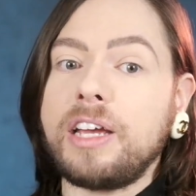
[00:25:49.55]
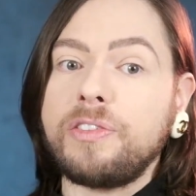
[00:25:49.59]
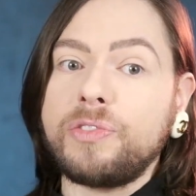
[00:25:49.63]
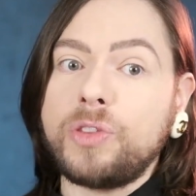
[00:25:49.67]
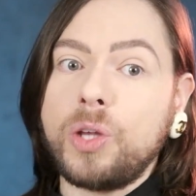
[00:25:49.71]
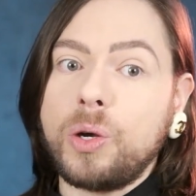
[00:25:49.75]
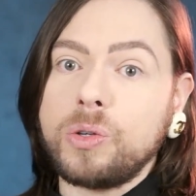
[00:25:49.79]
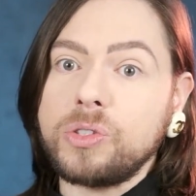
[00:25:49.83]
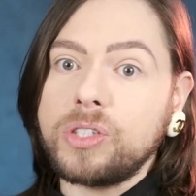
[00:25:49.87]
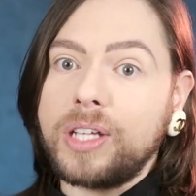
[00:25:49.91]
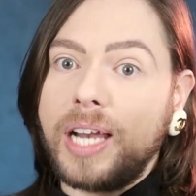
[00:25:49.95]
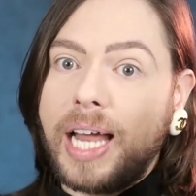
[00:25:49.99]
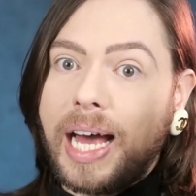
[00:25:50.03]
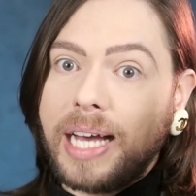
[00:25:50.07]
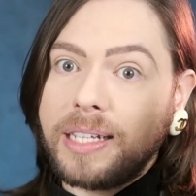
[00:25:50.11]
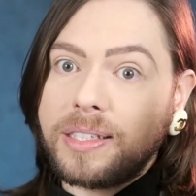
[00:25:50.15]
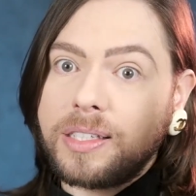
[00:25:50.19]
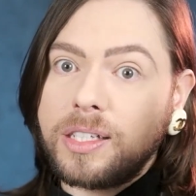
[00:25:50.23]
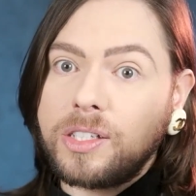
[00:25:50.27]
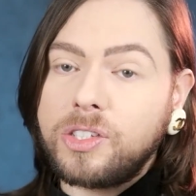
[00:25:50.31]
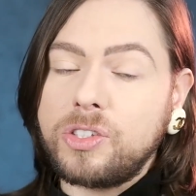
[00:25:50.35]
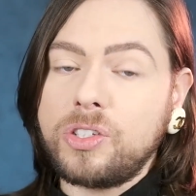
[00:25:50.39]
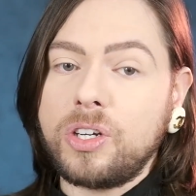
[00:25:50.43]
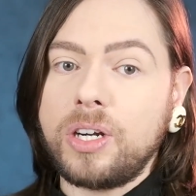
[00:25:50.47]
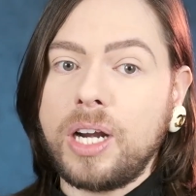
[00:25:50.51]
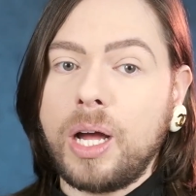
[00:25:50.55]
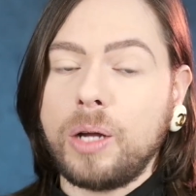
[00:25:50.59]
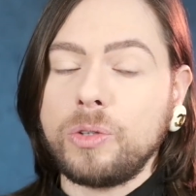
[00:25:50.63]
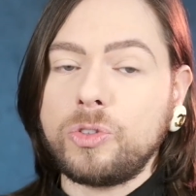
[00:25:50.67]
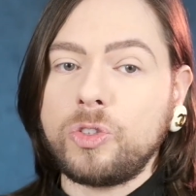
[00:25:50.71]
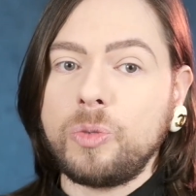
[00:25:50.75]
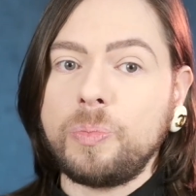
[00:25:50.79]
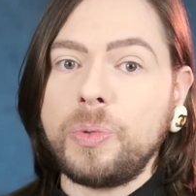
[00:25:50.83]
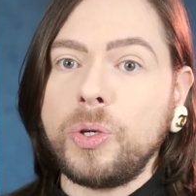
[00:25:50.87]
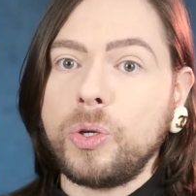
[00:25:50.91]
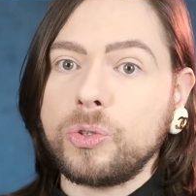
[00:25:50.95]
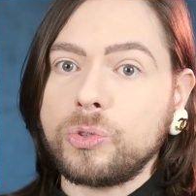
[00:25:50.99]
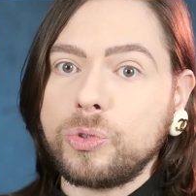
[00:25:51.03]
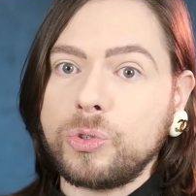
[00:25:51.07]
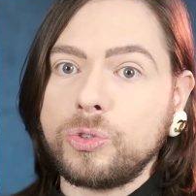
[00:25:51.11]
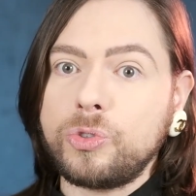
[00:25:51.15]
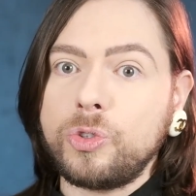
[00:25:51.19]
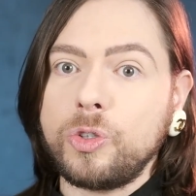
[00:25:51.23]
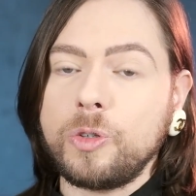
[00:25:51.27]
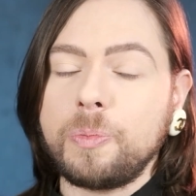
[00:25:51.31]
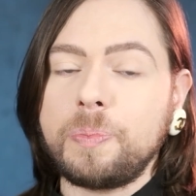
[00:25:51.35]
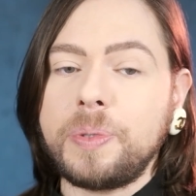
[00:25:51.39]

if those glasses turn out to be haute couture